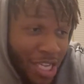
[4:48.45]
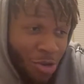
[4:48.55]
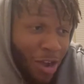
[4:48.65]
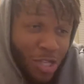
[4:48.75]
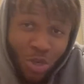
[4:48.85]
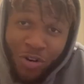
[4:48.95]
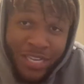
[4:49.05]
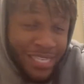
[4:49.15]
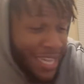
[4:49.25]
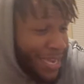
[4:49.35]
Say so I
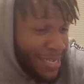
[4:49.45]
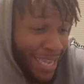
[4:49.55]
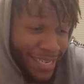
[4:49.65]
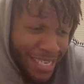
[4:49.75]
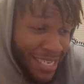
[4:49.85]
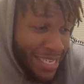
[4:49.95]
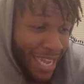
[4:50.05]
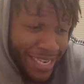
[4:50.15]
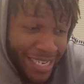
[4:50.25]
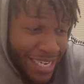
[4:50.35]
tore his lanes like chick,
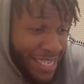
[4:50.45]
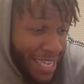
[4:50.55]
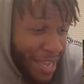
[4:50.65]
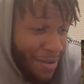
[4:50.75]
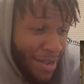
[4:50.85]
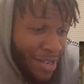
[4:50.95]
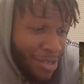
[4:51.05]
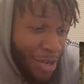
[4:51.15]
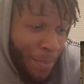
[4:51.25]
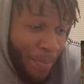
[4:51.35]
like chicks tape,
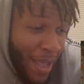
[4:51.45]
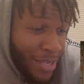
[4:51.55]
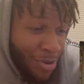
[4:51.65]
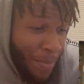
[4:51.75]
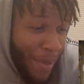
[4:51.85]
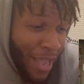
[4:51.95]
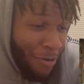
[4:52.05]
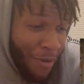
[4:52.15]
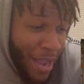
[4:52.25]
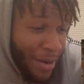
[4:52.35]
turning back to a
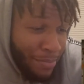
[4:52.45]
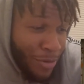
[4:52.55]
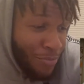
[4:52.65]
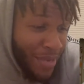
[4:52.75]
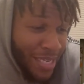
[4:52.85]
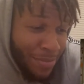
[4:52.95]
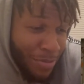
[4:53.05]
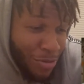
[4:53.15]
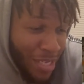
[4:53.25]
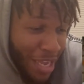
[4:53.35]
pagan white and blue big
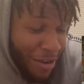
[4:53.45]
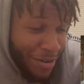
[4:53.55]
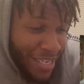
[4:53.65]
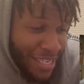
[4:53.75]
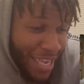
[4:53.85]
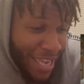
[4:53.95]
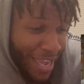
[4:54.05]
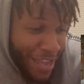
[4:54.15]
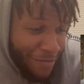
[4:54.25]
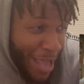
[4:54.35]
blue tape. What do you say?
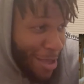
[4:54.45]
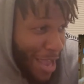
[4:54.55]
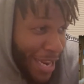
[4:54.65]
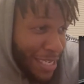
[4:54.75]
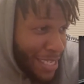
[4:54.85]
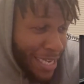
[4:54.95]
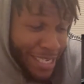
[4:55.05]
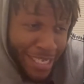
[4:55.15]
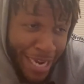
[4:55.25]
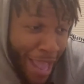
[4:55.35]
Hey, hey, this
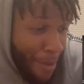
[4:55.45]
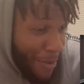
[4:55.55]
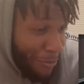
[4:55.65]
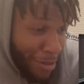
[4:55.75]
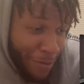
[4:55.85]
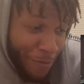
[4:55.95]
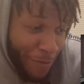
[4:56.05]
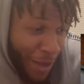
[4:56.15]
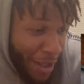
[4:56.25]
nigga snapping. What the fuck?